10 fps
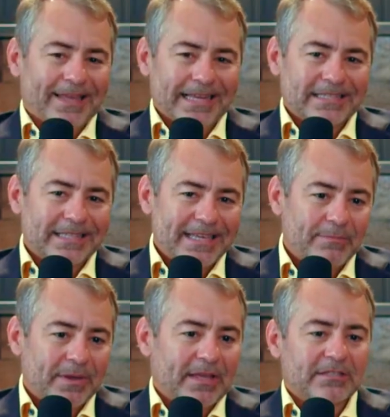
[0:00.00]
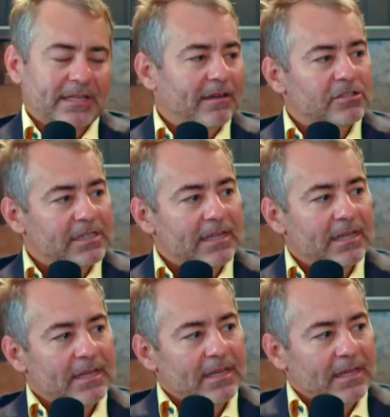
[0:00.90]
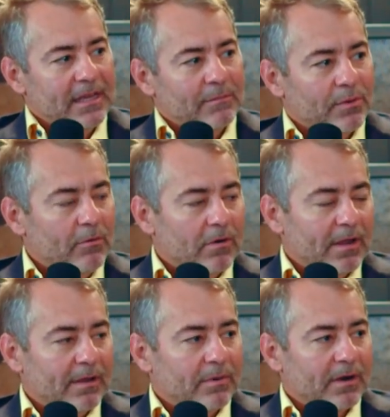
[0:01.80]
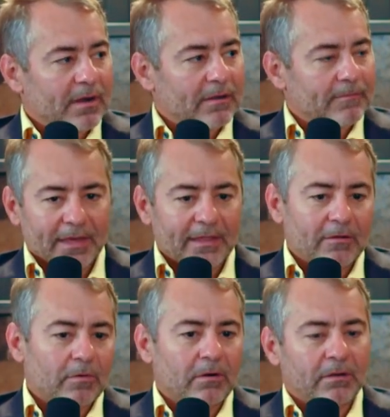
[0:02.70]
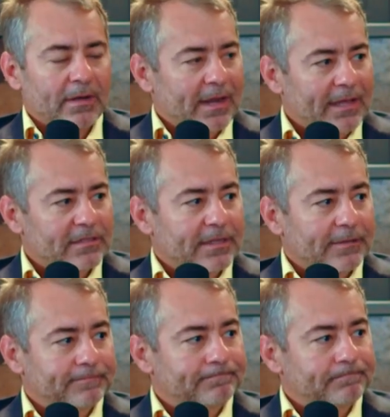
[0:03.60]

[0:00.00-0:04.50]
It's the best energy and pre workout product in the world, hands down.